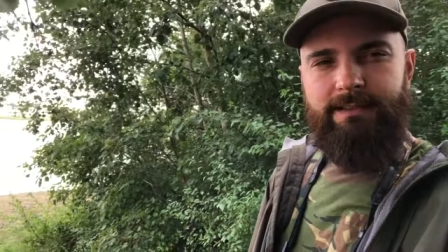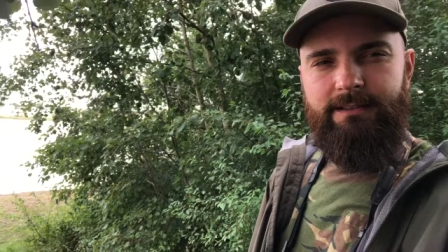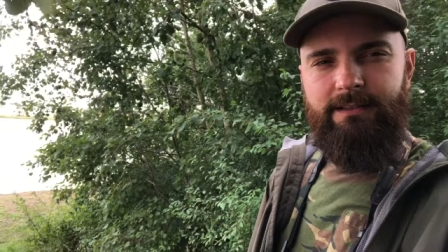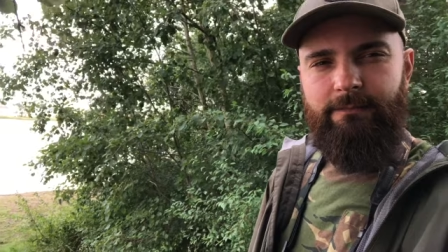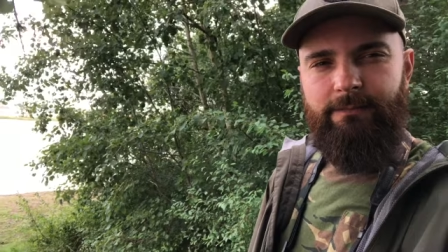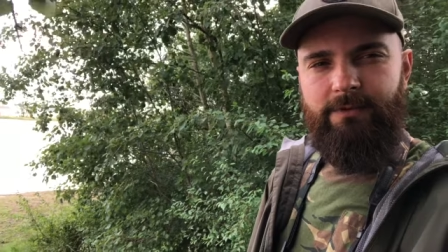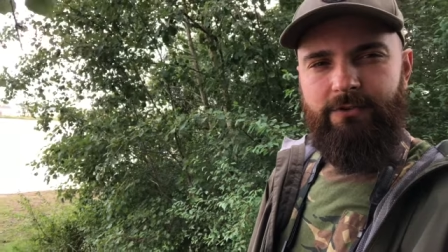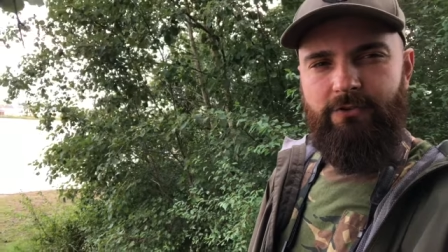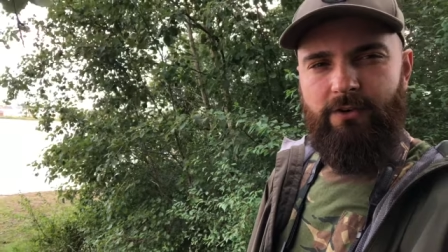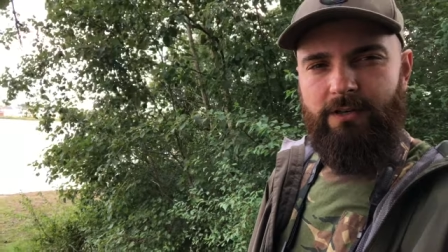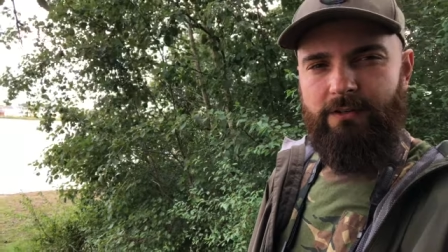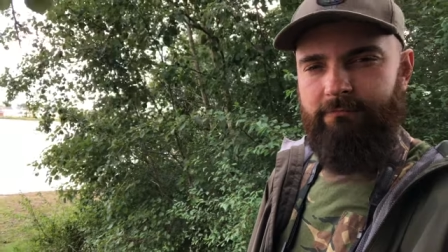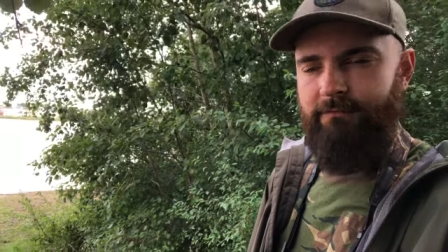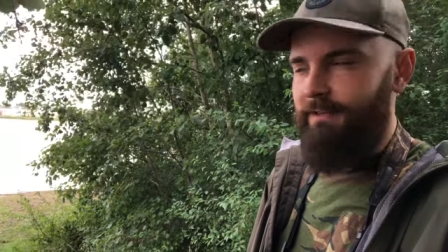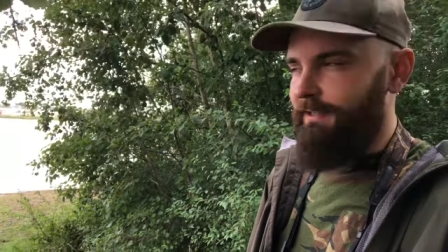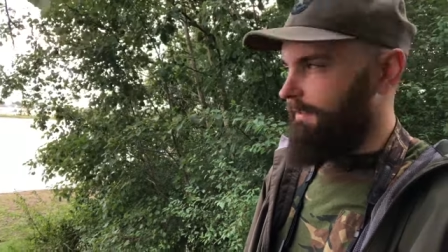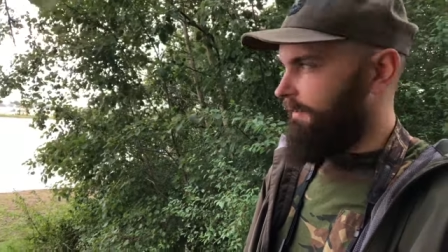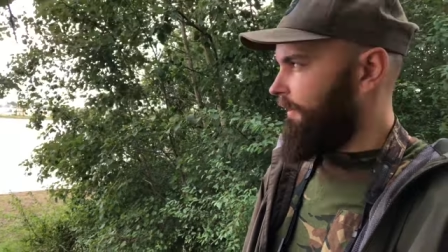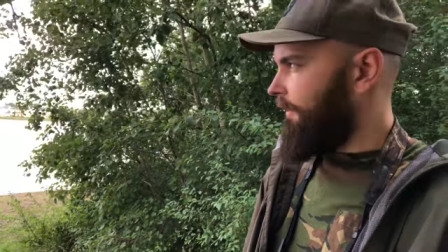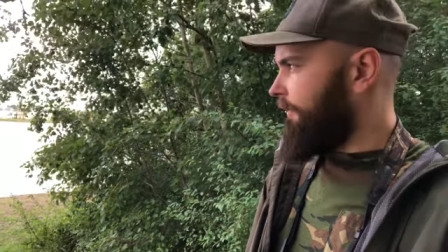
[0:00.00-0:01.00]
So I've been trying to
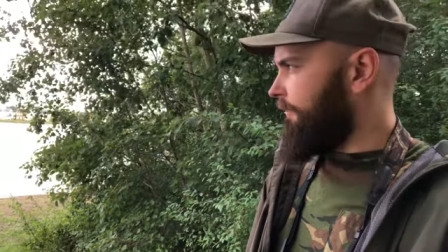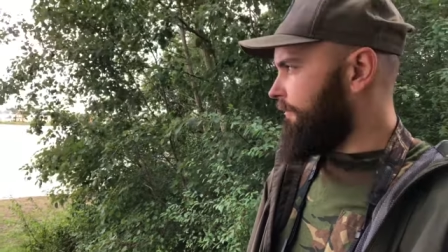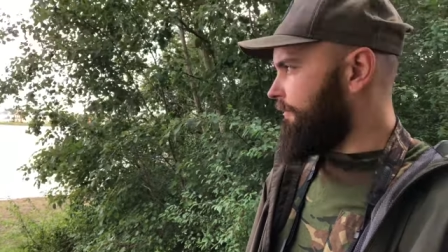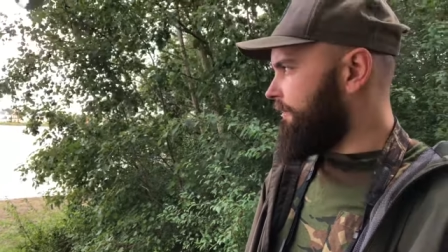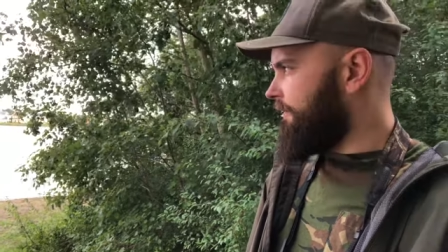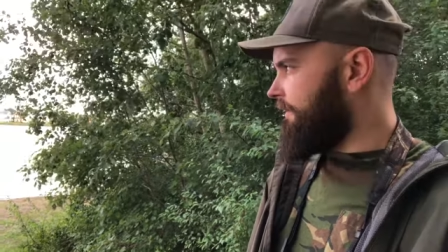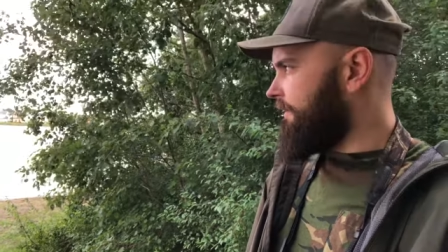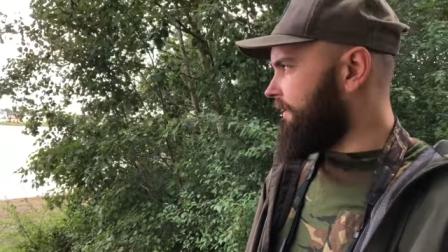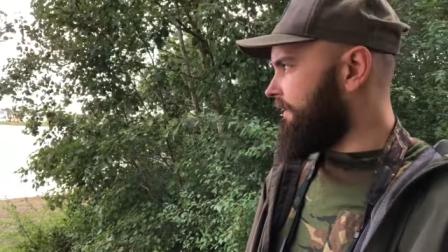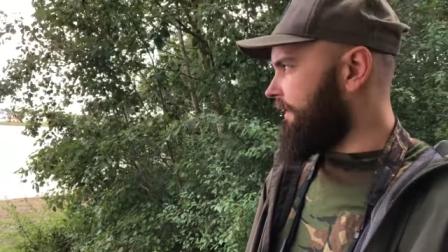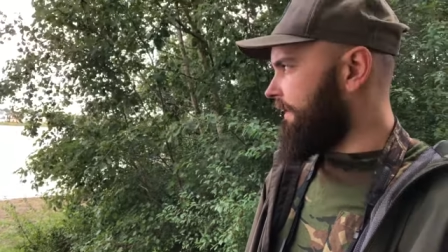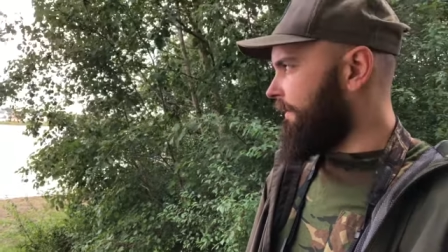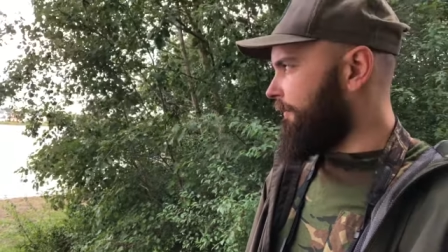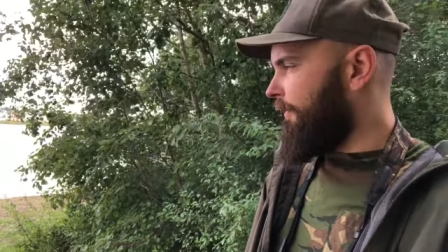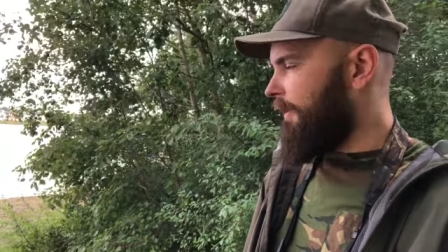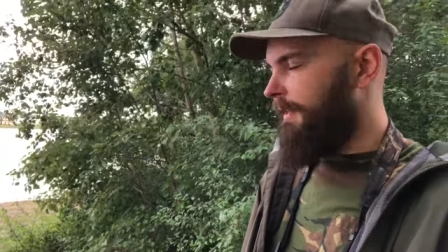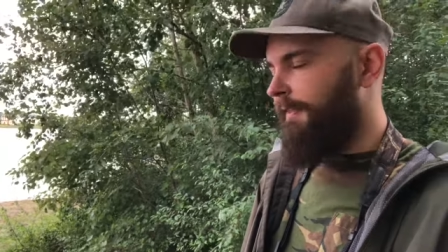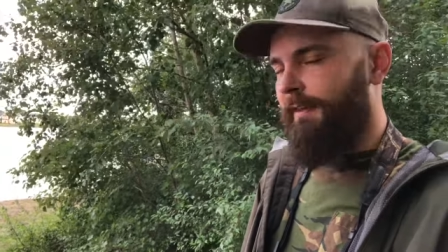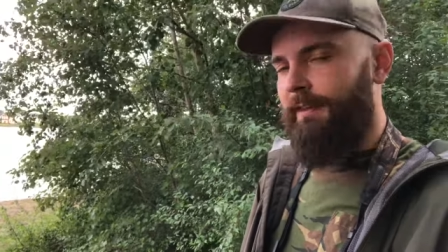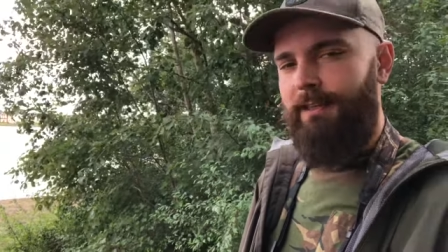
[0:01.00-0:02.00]
read those to see
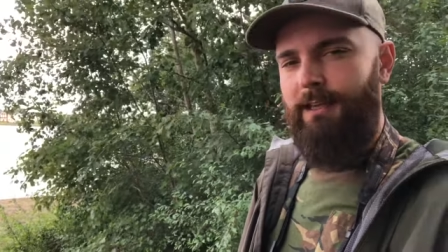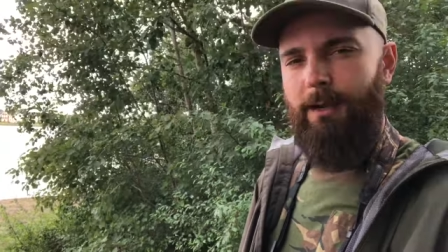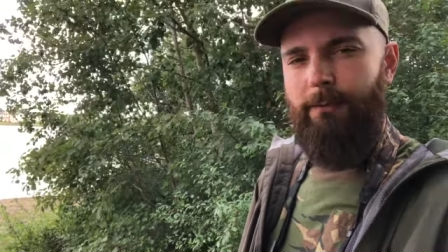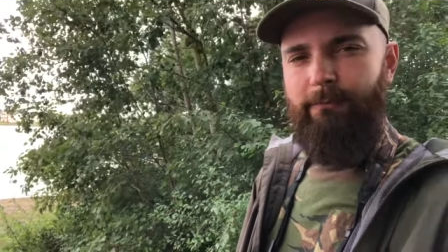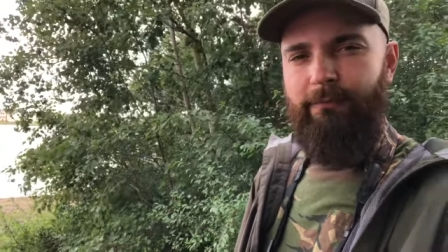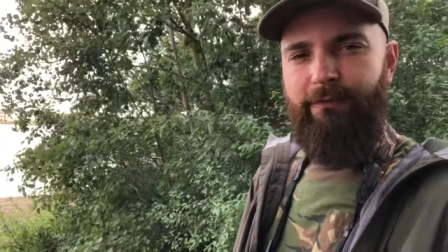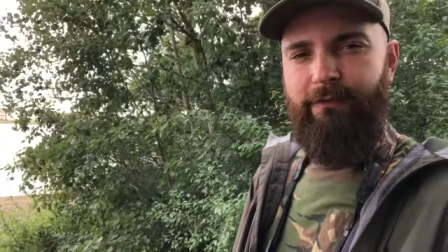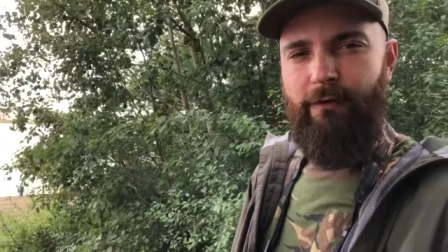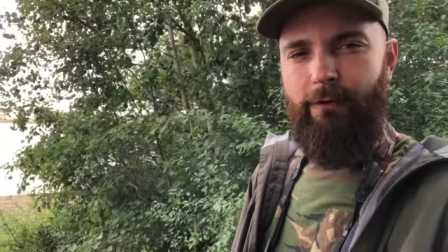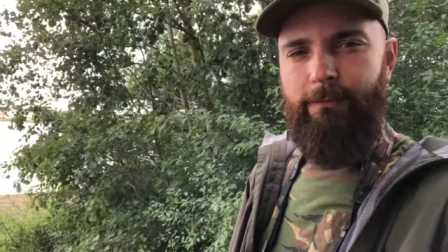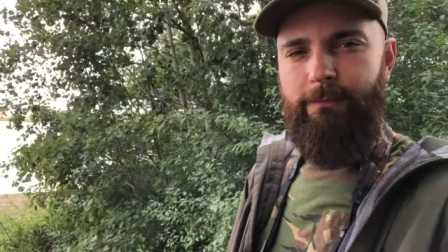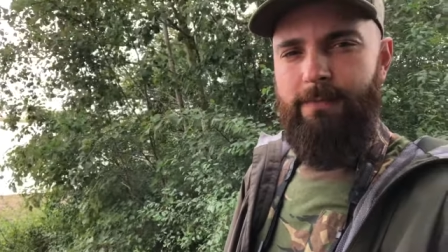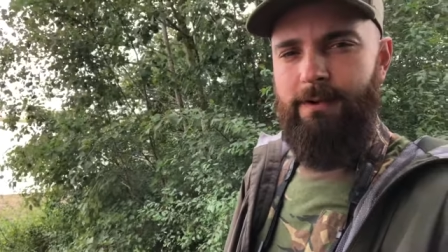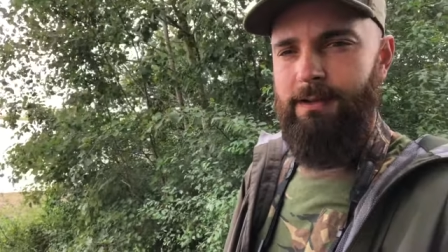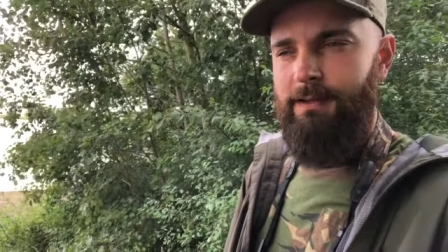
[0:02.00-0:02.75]
where they come from.